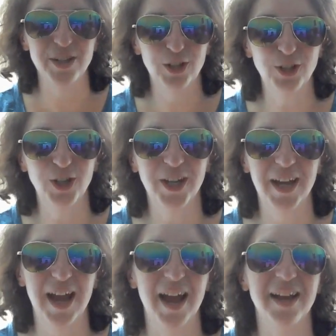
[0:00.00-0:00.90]
look
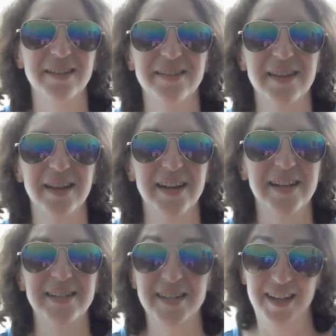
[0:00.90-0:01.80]
as
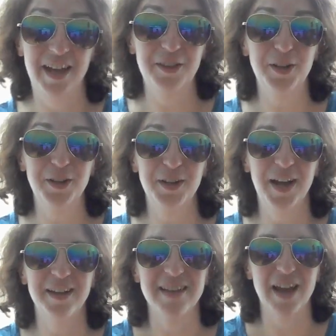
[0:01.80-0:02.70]
together
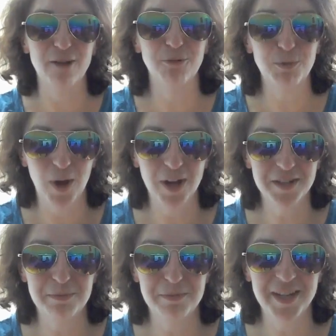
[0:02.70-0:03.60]
as I would want
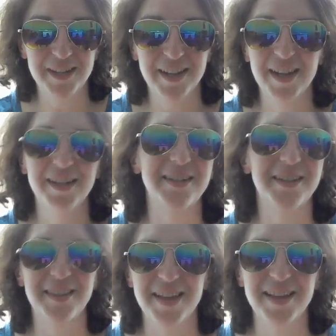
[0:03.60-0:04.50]
to be, to
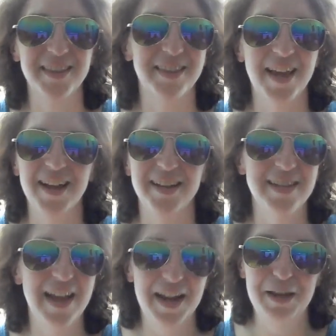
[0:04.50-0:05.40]
think that that has
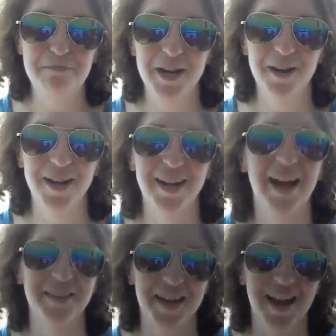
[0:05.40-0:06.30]
any bearing
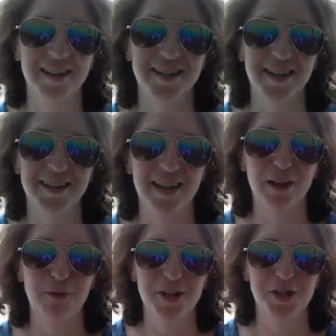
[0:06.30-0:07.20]
on the content that I
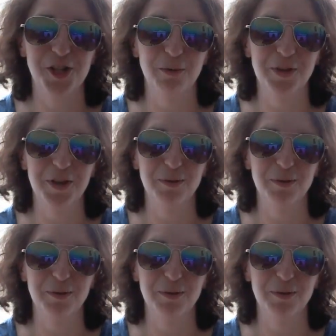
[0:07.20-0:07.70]
want to share with you.